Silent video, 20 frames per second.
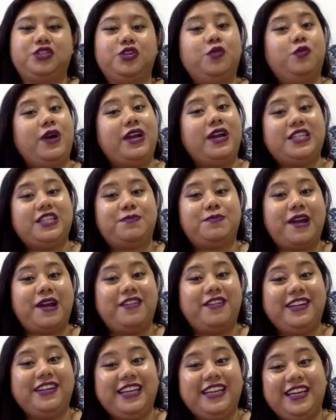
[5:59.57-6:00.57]
So what is
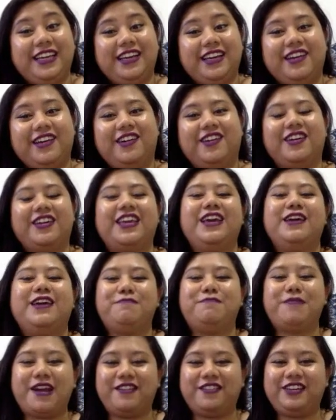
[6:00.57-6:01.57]
parody? Okay, a
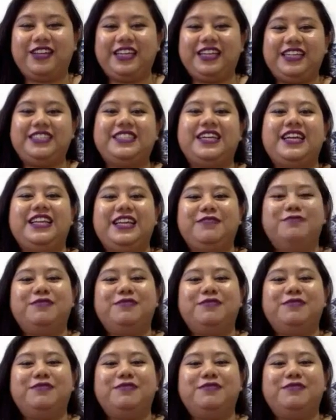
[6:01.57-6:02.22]
parody is an